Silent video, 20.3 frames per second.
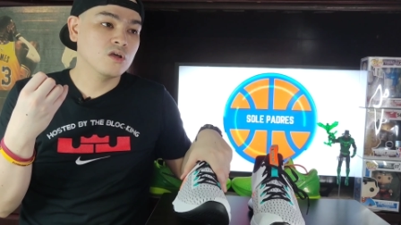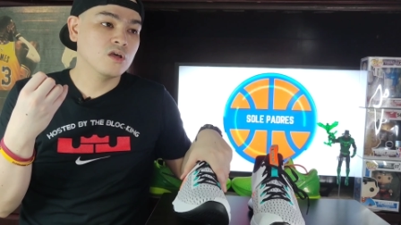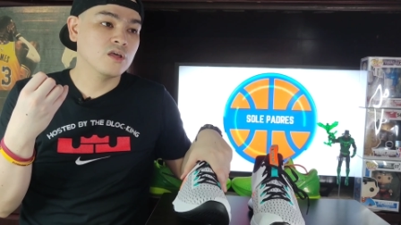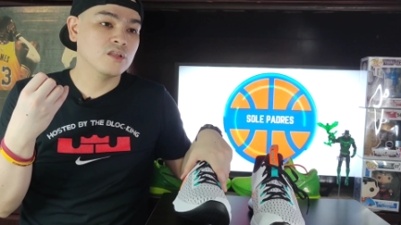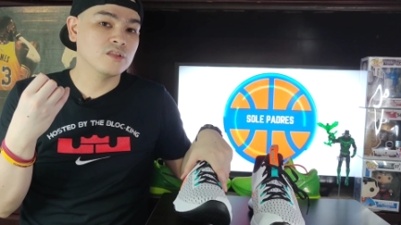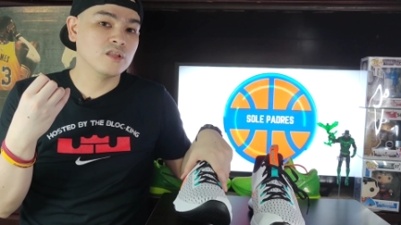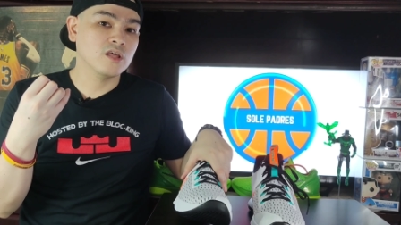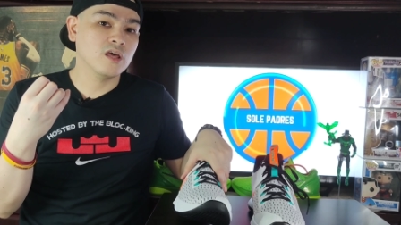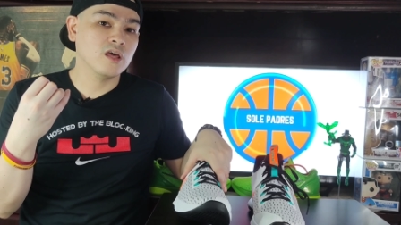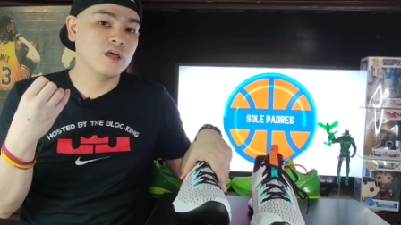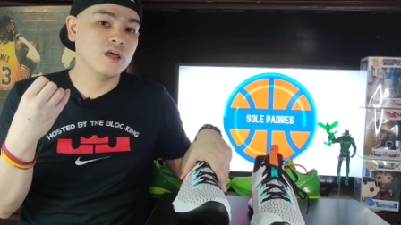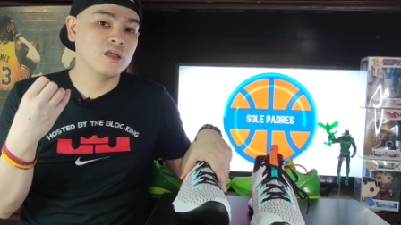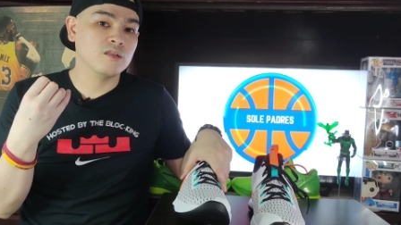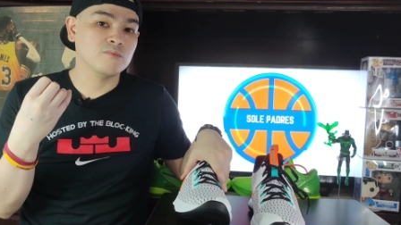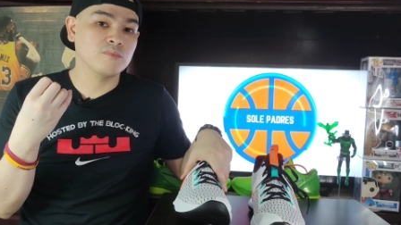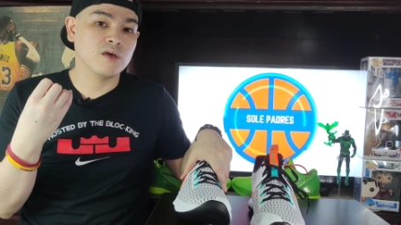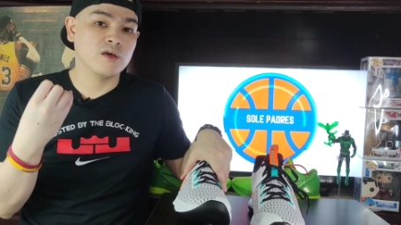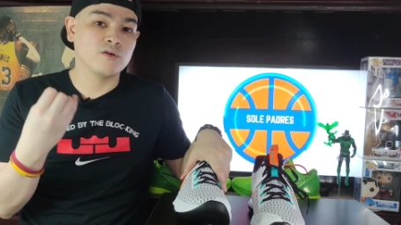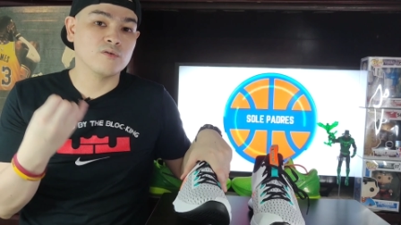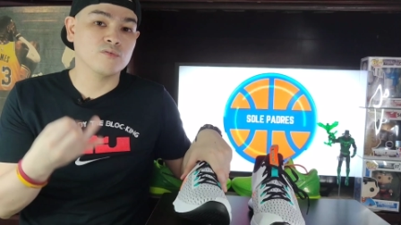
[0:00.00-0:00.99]
and
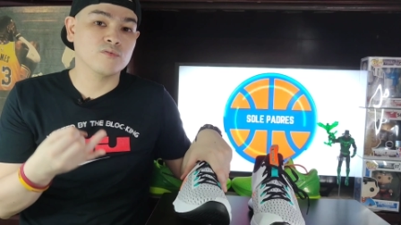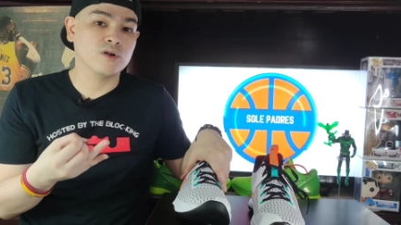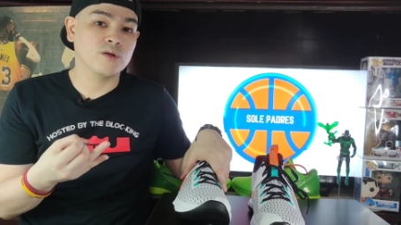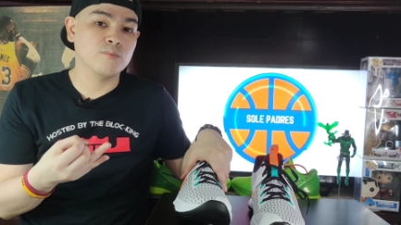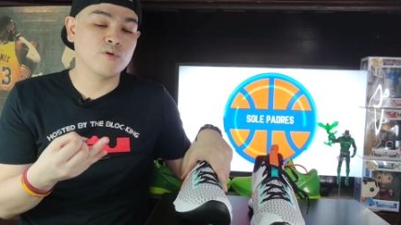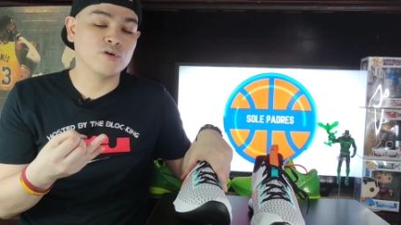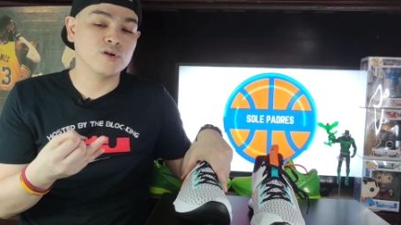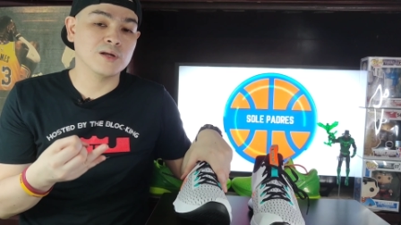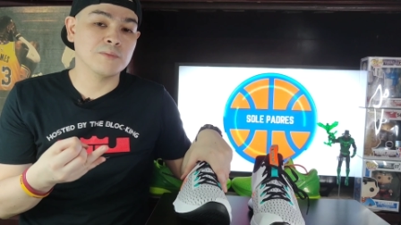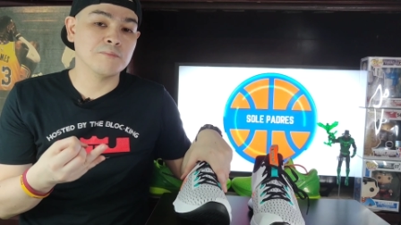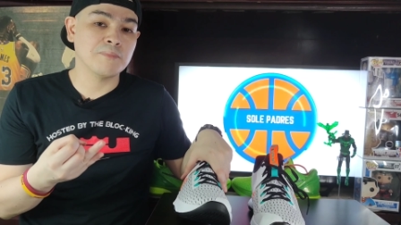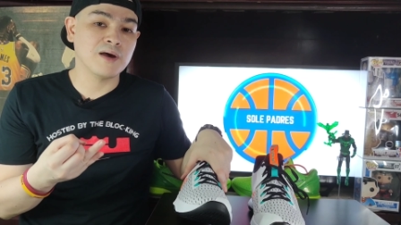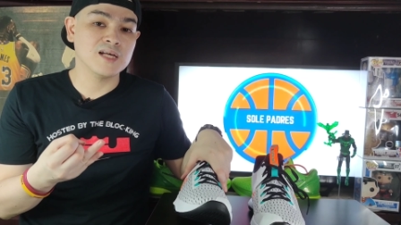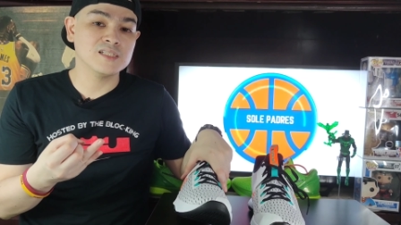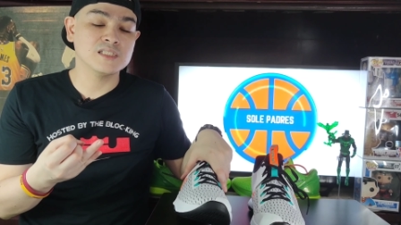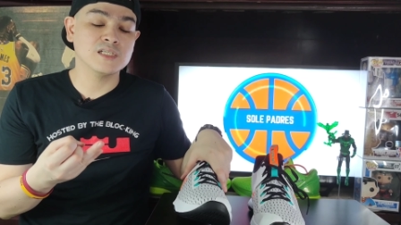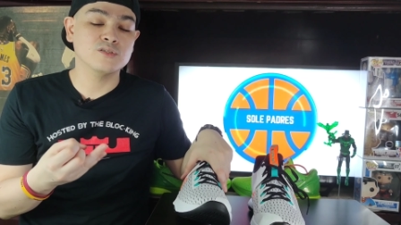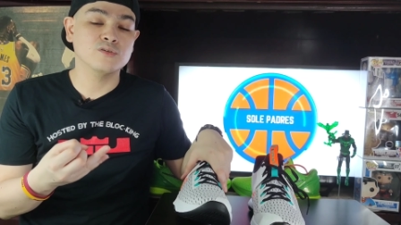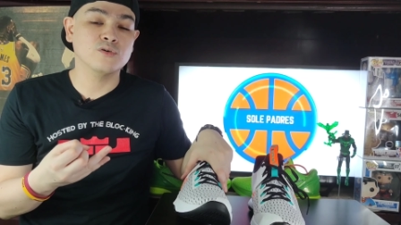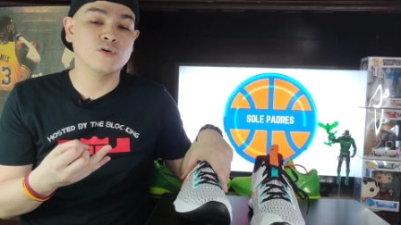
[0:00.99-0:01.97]
then merong LeBron
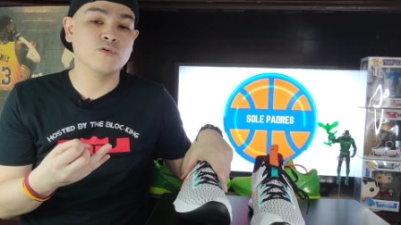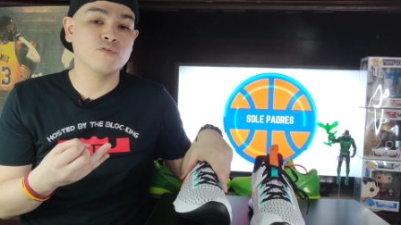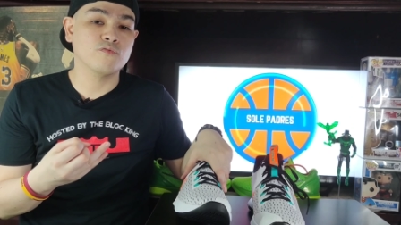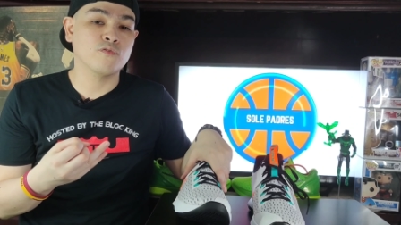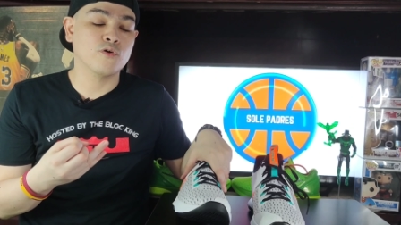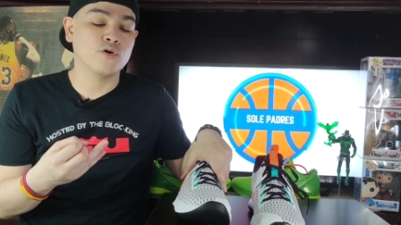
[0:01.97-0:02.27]
Ambassador